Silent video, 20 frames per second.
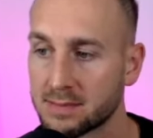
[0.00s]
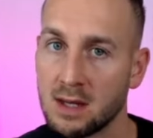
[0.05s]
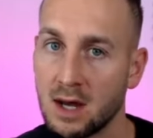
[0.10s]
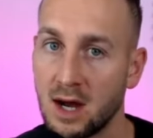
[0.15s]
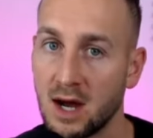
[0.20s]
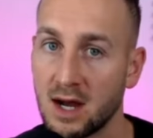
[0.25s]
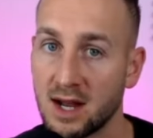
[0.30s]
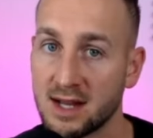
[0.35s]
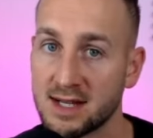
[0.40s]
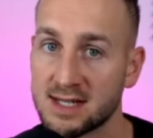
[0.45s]

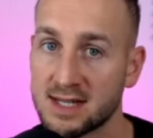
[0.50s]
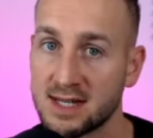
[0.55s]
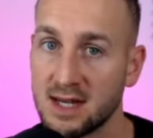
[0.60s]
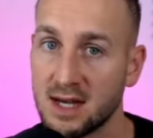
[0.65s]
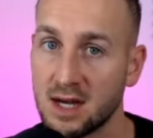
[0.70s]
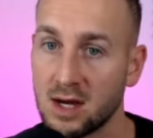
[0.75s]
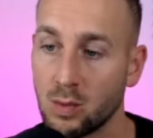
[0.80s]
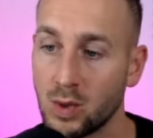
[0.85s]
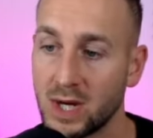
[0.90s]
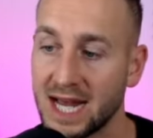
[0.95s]
Highlights
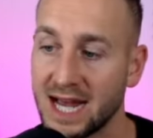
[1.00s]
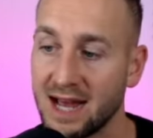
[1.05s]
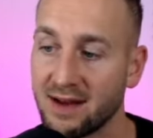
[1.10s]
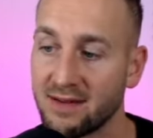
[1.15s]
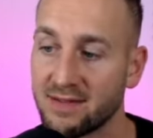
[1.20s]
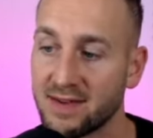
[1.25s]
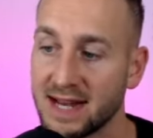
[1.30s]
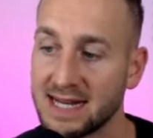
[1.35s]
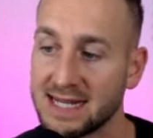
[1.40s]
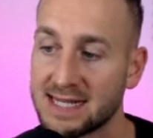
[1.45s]
here, we
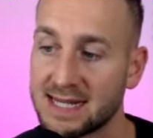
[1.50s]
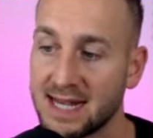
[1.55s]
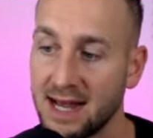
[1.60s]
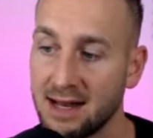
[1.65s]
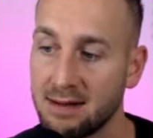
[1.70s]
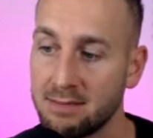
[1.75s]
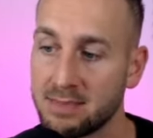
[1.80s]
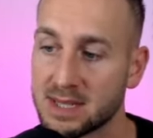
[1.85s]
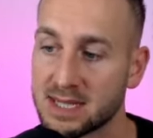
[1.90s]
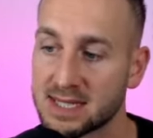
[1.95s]
have a
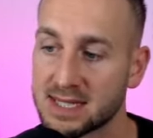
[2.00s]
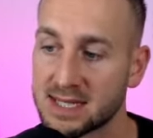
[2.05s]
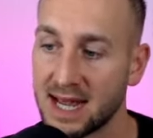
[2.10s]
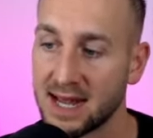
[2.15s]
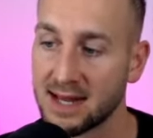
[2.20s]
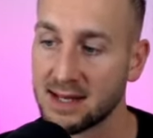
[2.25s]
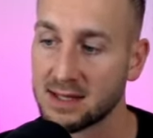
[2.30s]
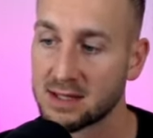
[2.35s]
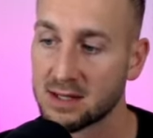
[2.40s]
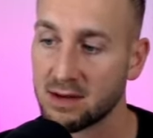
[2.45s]

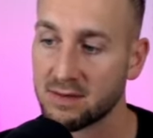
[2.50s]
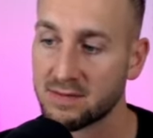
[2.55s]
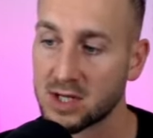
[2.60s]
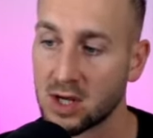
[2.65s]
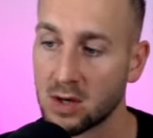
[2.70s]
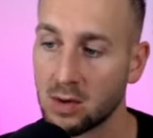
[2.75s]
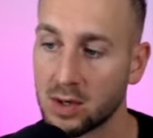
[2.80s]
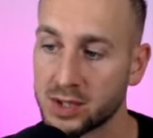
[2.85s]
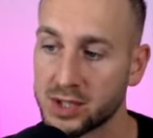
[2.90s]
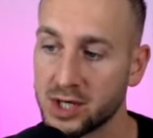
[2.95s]
10% of
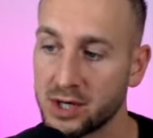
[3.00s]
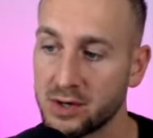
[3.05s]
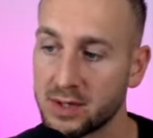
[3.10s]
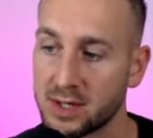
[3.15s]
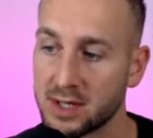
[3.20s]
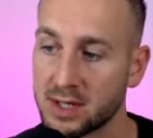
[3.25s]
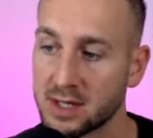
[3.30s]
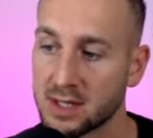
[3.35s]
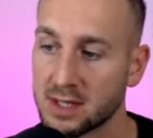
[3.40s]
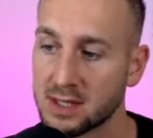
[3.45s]
total
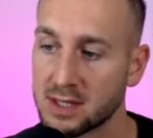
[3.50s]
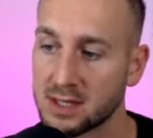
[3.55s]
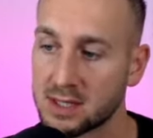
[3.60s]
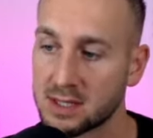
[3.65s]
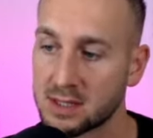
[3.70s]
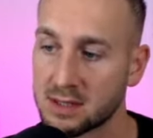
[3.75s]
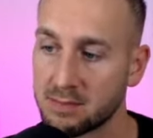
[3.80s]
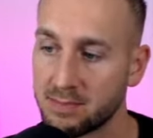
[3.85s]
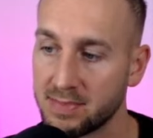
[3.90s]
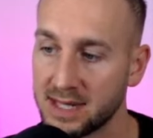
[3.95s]

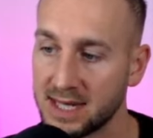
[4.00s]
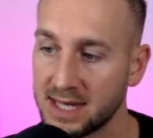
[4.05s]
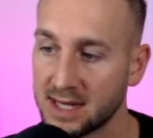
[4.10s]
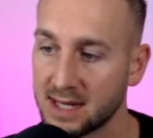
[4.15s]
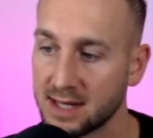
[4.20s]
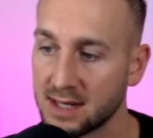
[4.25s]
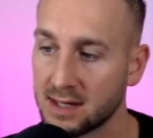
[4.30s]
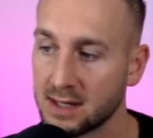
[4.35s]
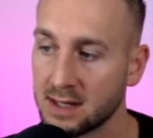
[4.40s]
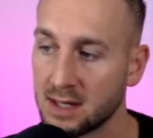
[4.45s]
tokens
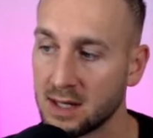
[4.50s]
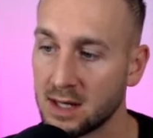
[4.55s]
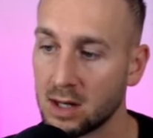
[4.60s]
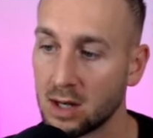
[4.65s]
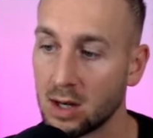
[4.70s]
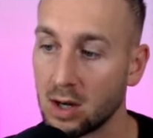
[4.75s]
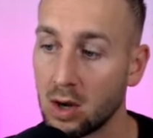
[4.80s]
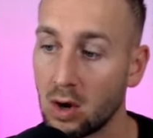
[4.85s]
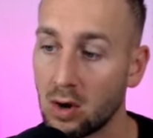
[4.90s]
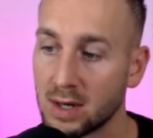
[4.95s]
being
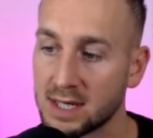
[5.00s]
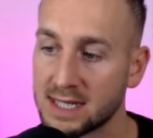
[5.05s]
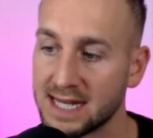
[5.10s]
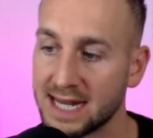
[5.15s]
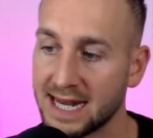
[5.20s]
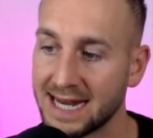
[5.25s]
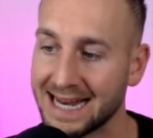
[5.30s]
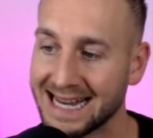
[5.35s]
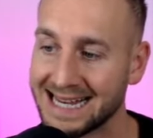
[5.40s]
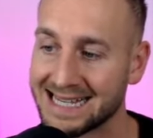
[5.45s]
locked
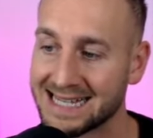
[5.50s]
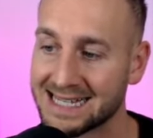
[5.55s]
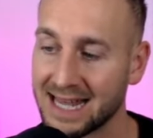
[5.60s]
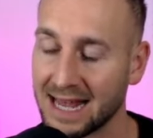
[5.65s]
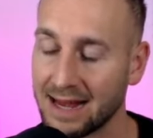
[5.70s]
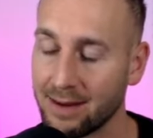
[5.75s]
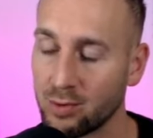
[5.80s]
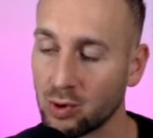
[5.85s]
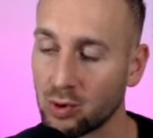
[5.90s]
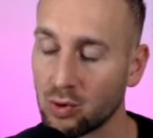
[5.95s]
in a
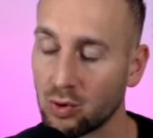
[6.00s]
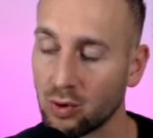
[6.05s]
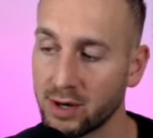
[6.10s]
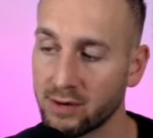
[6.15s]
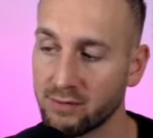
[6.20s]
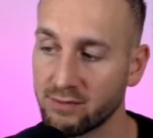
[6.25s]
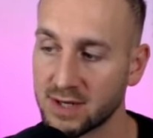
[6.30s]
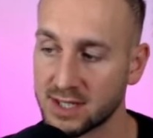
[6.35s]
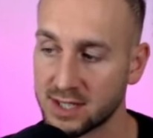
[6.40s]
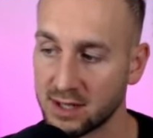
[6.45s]

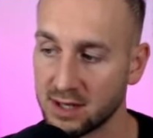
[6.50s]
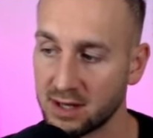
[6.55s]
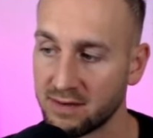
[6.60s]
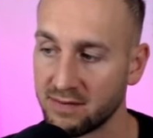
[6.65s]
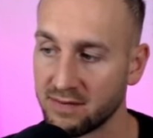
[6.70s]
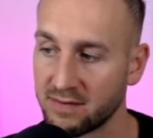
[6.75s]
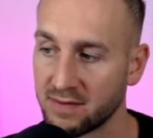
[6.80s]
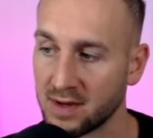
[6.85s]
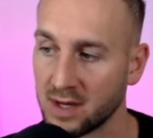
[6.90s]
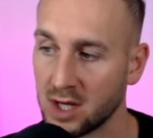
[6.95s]
stablecoin
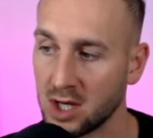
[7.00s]
reserve.